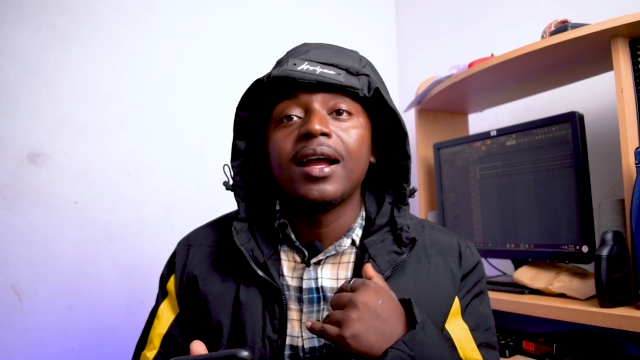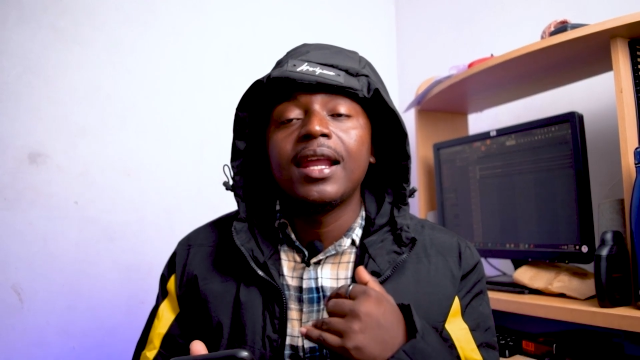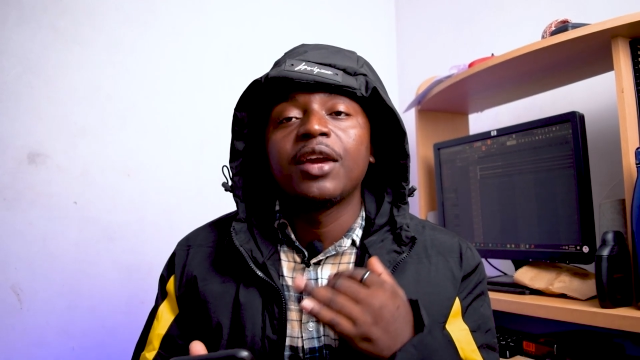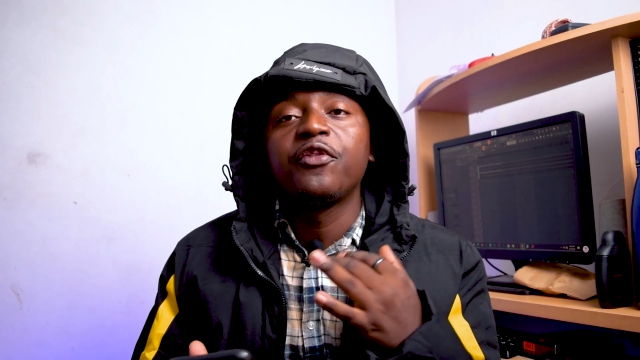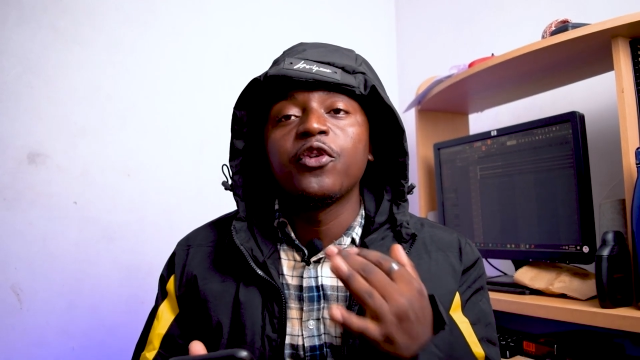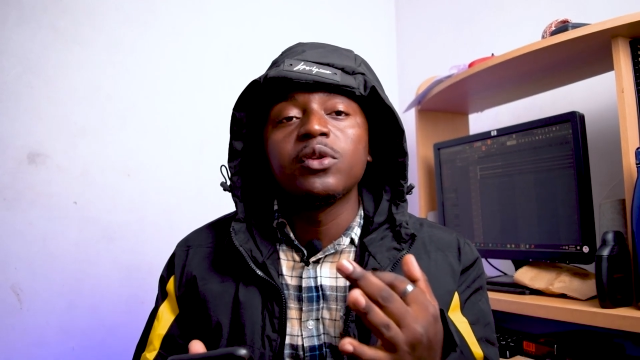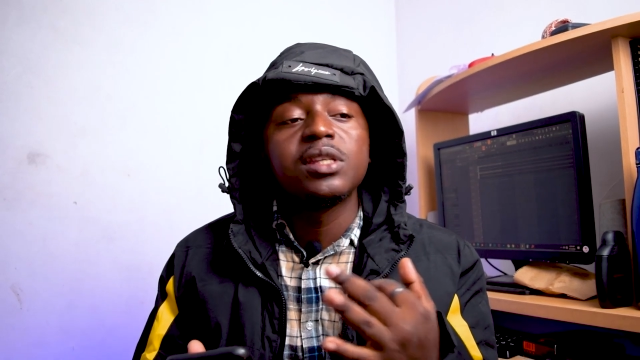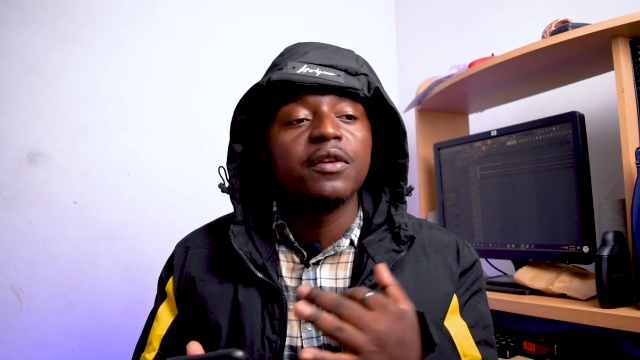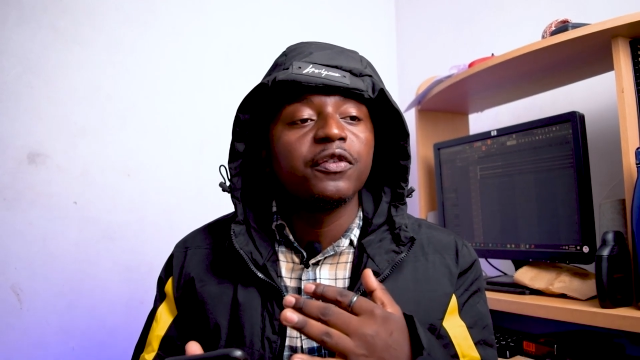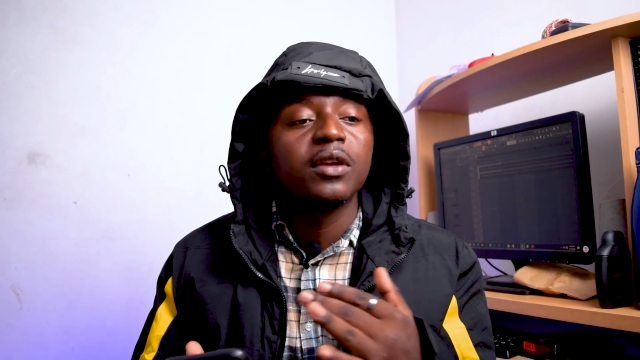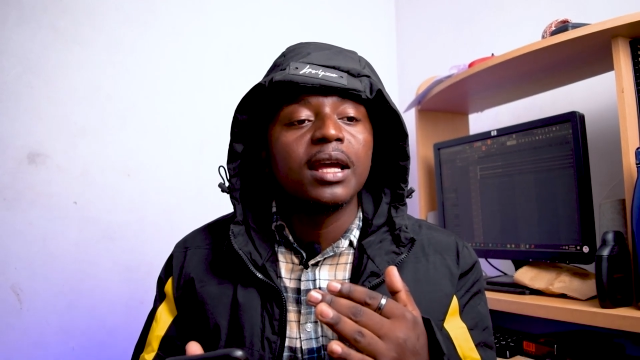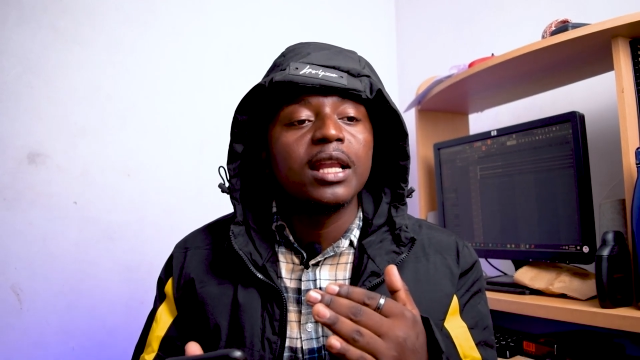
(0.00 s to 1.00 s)
Like fiance
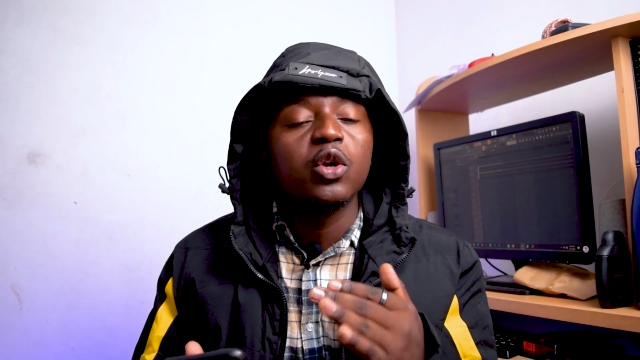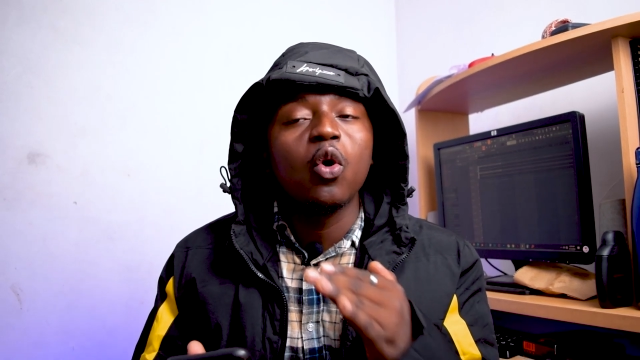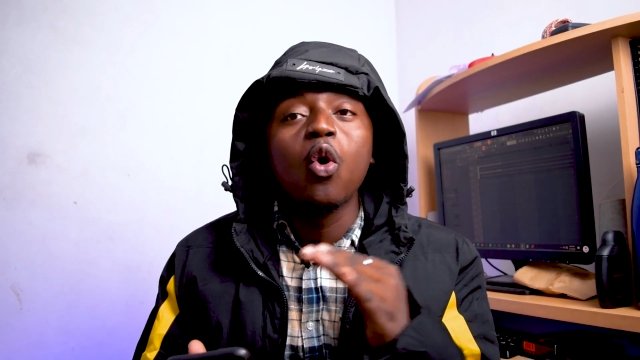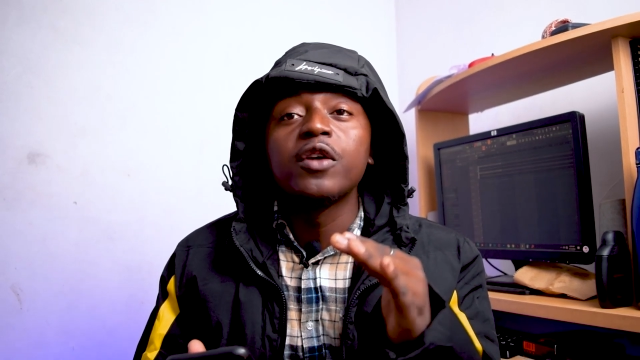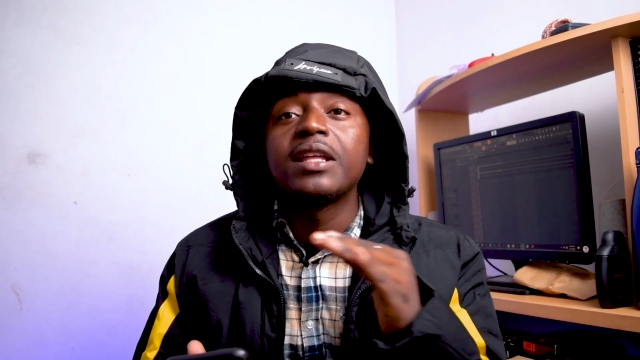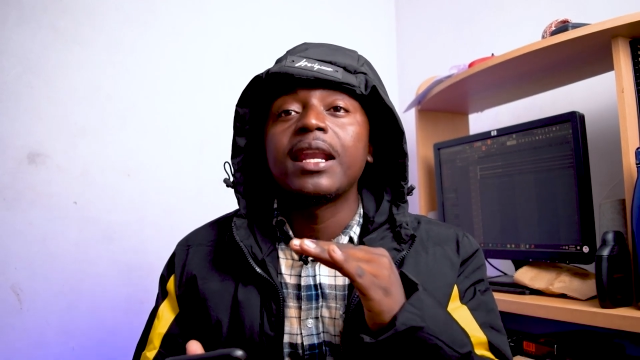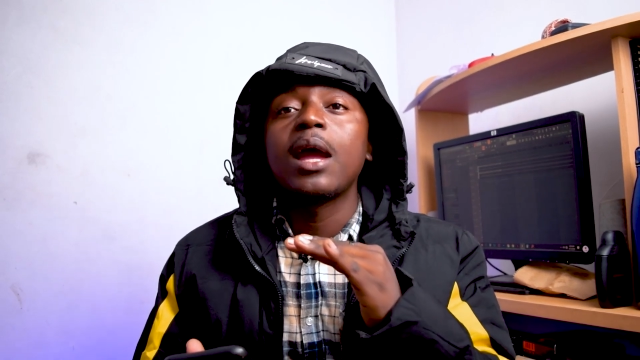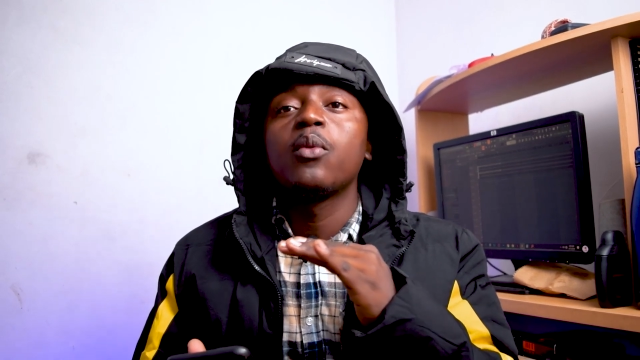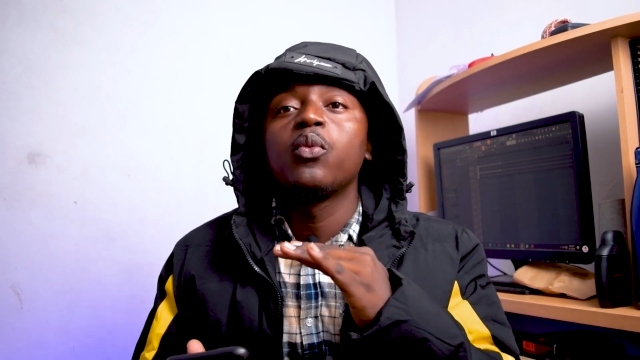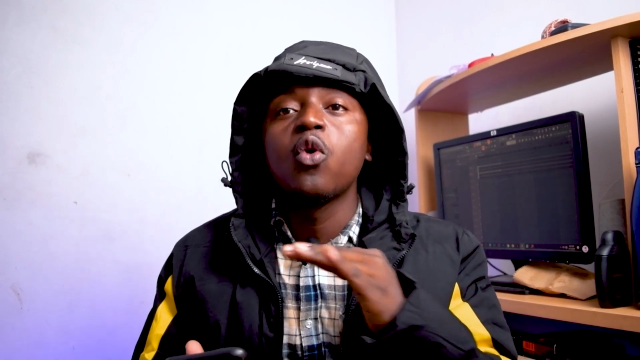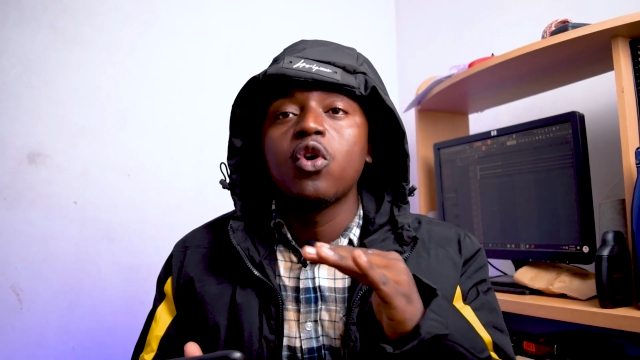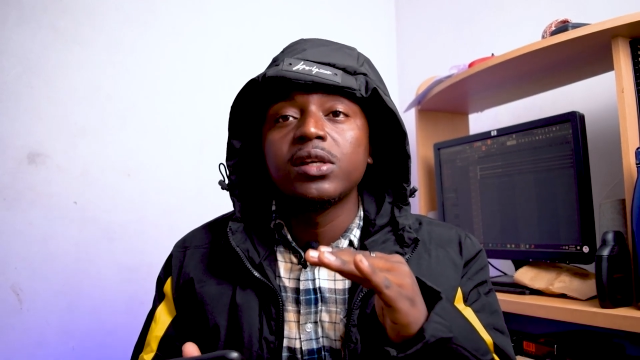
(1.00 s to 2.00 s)
fiona di all that I
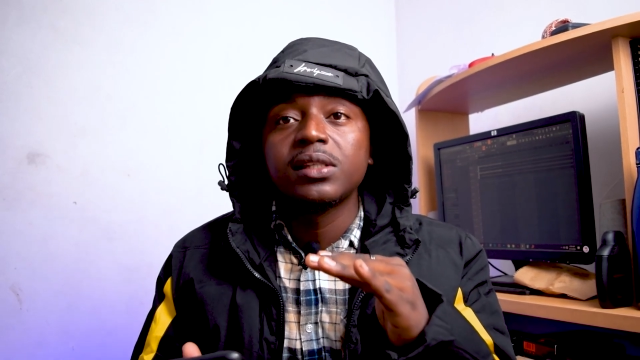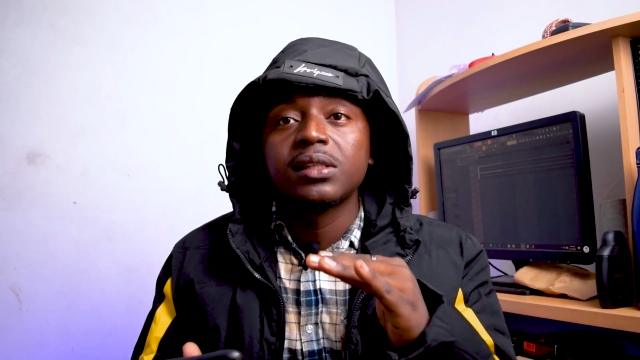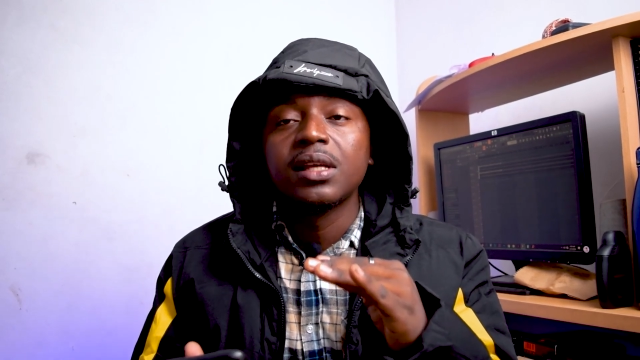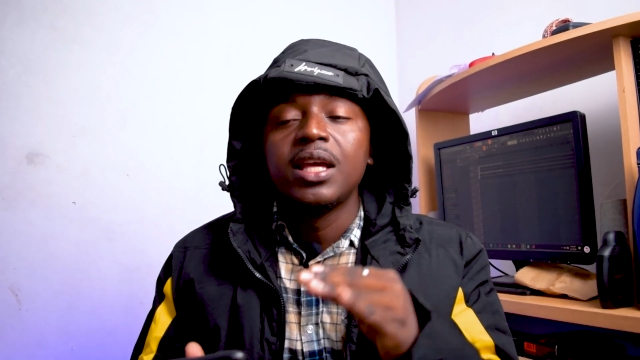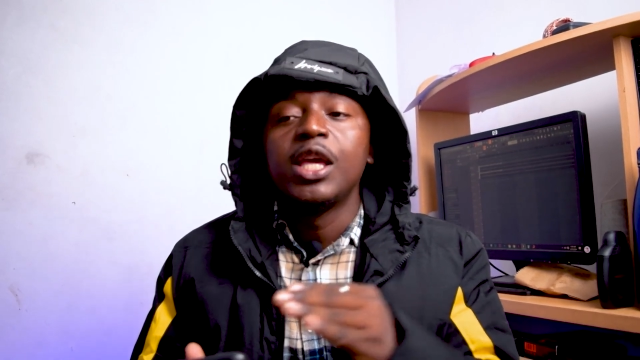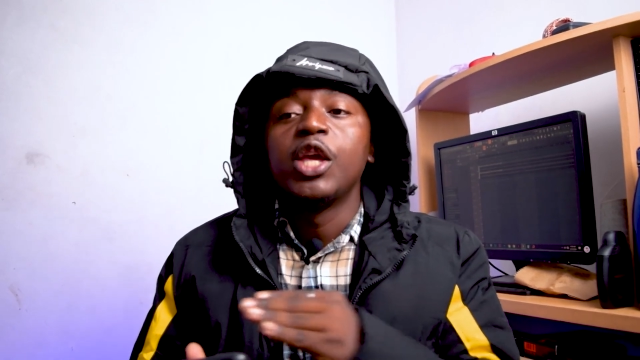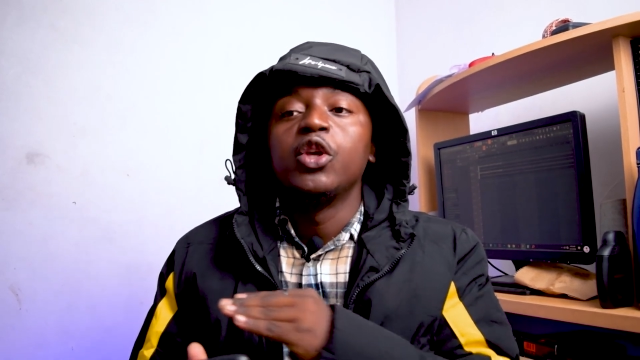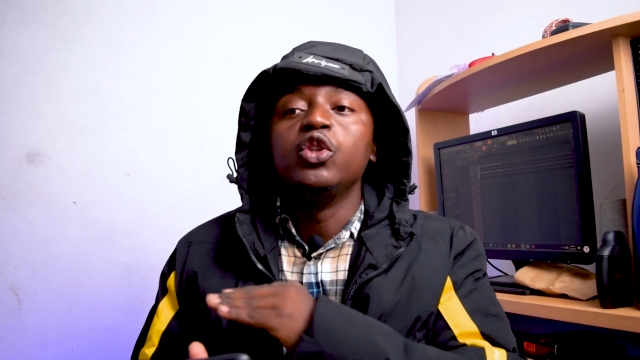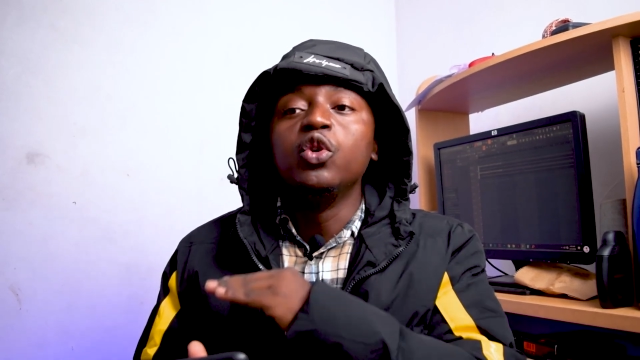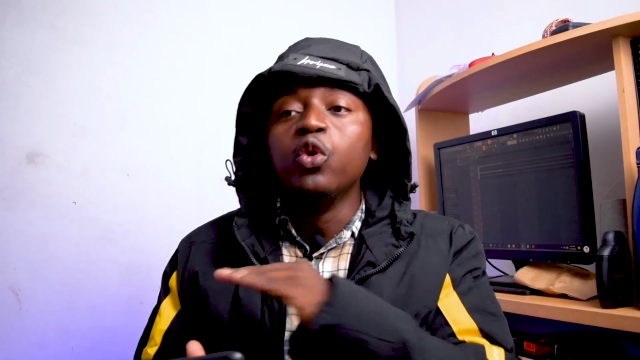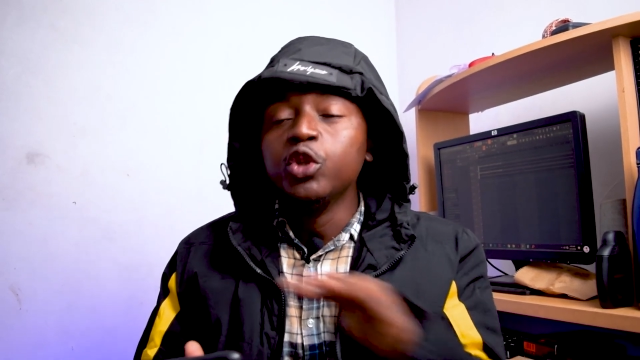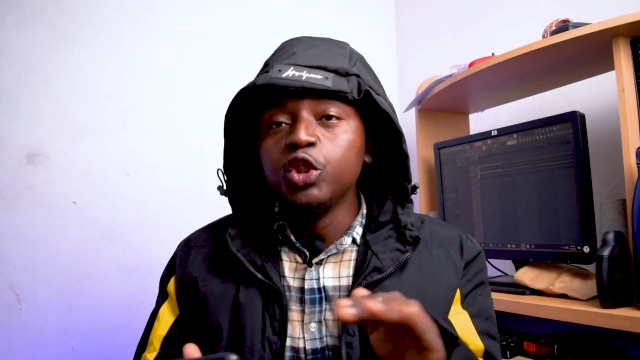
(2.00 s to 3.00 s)
was,
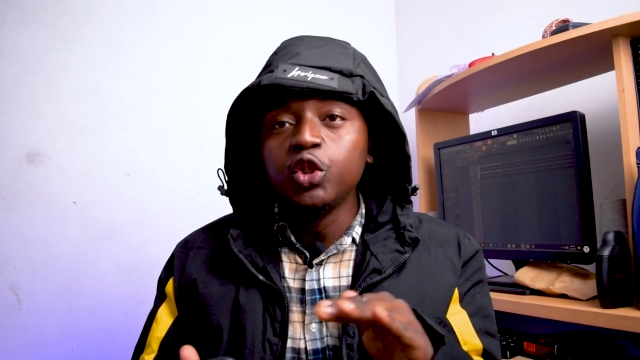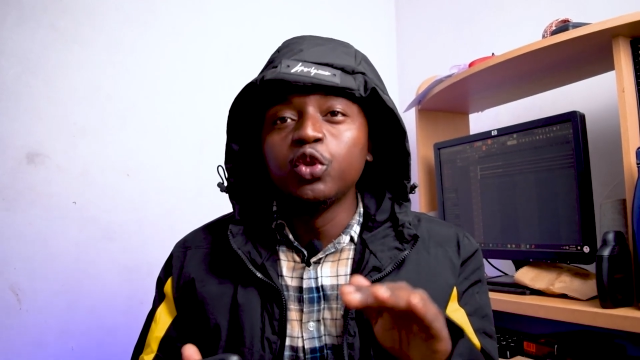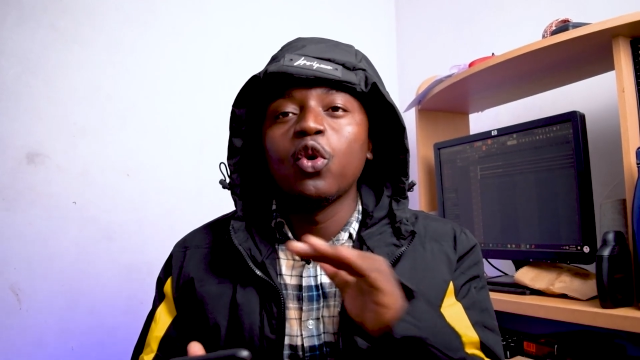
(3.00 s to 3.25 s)
you knew